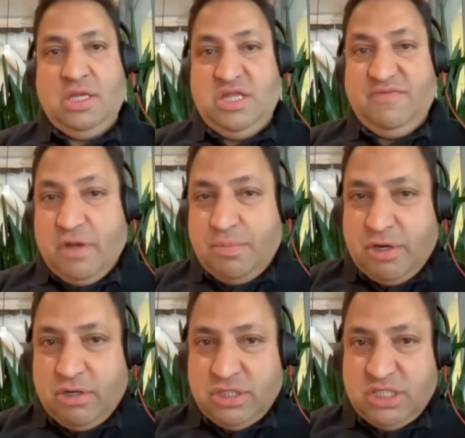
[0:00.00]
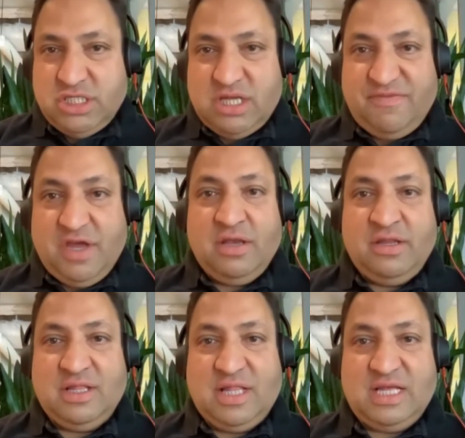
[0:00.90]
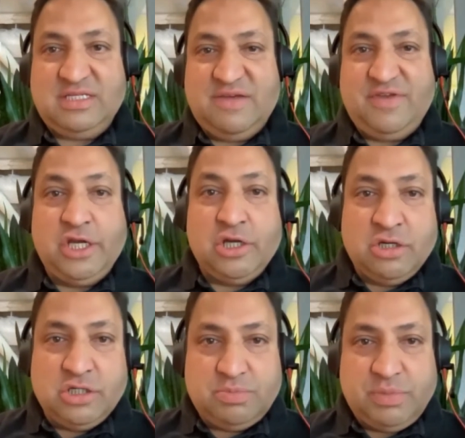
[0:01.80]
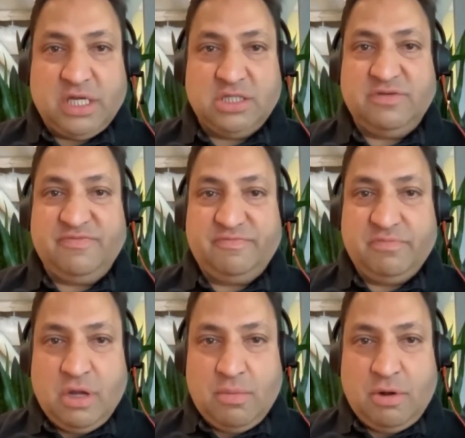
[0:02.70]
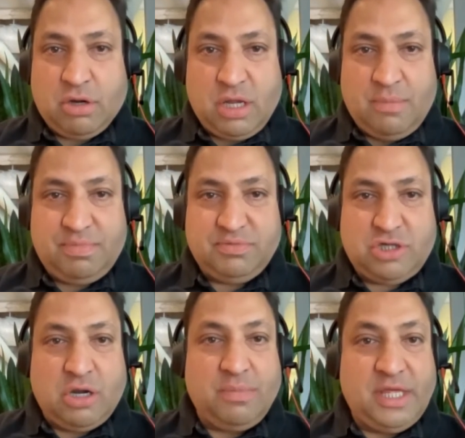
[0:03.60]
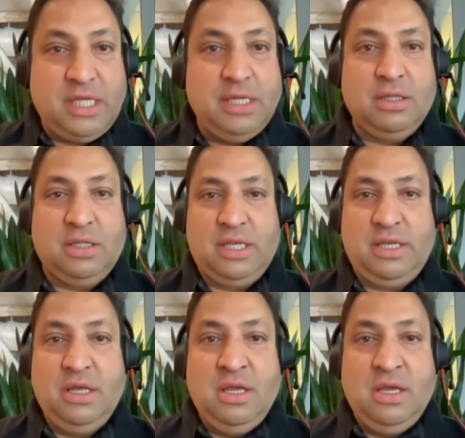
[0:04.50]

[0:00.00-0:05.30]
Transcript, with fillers: TV appearances I've done in the last 7 years because of our company, startup Heal, and